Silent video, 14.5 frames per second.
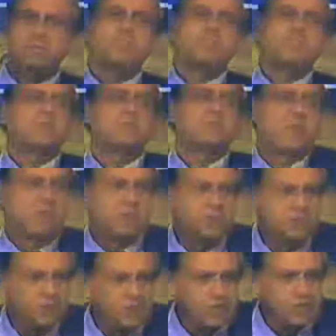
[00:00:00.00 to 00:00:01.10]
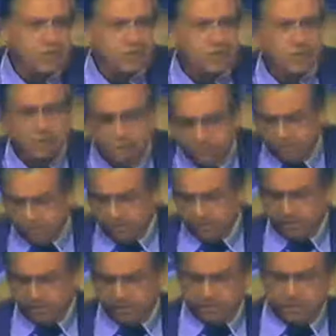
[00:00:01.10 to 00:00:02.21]
mission was that
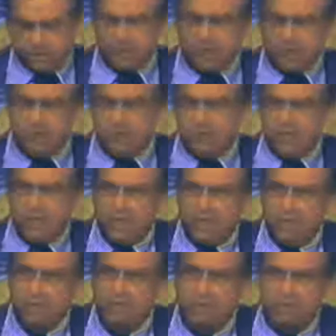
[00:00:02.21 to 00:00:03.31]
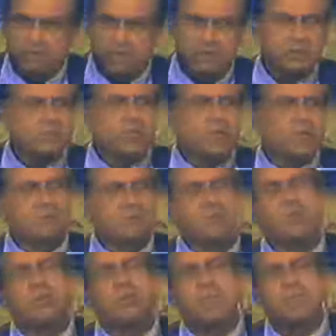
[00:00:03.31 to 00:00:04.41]
Hoover was a longtime Rothschild
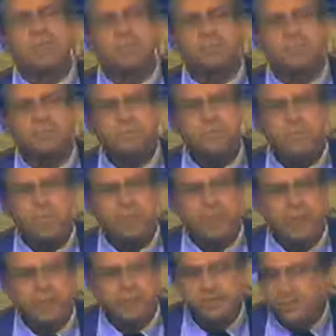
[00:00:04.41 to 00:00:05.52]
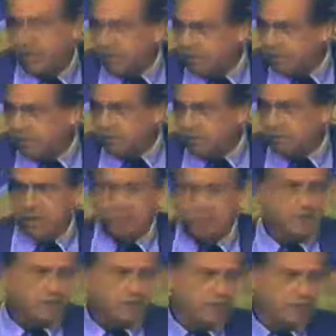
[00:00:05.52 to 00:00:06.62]
employee. This also, I
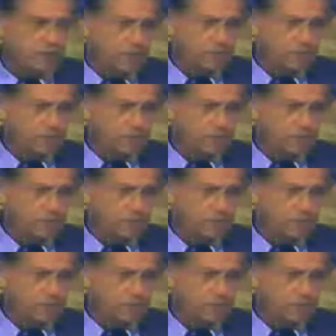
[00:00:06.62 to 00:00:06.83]
don't think, has